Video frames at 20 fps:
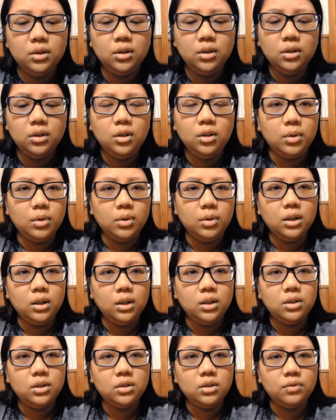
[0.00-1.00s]
but
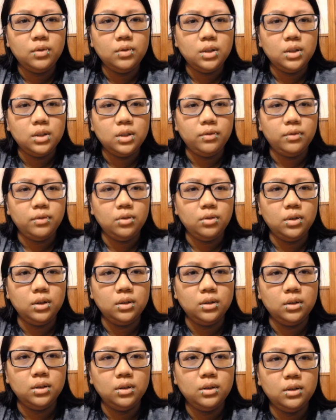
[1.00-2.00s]
it's just for safety
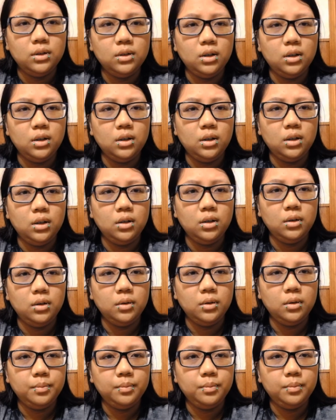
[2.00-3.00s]
reasons. You
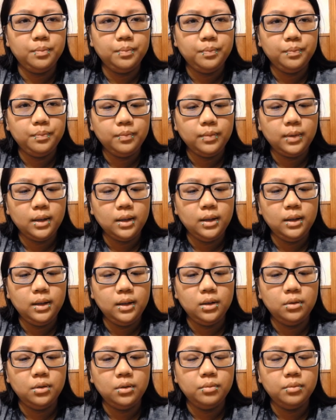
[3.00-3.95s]
know.